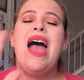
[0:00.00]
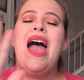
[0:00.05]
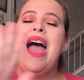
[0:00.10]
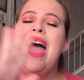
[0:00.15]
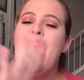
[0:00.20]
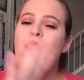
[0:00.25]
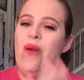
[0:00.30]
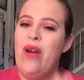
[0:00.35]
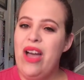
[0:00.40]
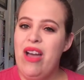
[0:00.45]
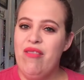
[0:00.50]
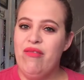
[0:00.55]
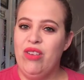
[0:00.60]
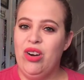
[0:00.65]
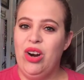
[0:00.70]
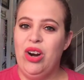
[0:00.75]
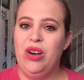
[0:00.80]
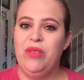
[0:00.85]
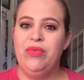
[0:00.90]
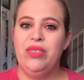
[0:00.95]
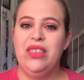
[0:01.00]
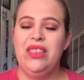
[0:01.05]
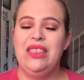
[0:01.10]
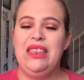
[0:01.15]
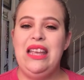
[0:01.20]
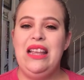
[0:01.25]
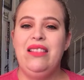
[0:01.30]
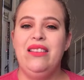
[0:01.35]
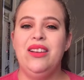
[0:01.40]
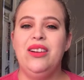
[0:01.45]
However,
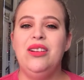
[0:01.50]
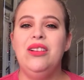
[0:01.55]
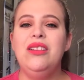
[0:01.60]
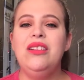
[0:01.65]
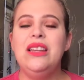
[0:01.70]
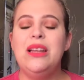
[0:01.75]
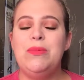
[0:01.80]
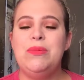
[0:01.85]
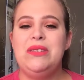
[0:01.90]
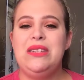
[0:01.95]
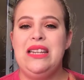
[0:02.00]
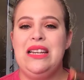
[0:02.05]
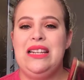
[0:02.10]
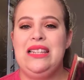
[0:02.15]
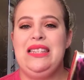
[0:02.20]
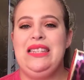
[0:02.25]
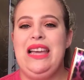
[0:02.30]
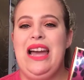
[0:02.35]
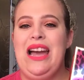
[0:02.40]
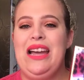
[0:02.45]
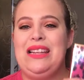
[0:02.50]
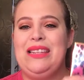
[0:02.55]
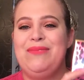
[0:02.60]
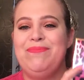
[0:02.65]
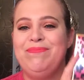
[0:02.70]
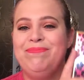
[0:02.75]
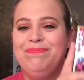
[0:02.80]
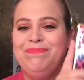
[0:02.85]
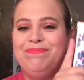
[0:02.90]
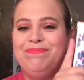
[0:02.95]
the little lipstick set,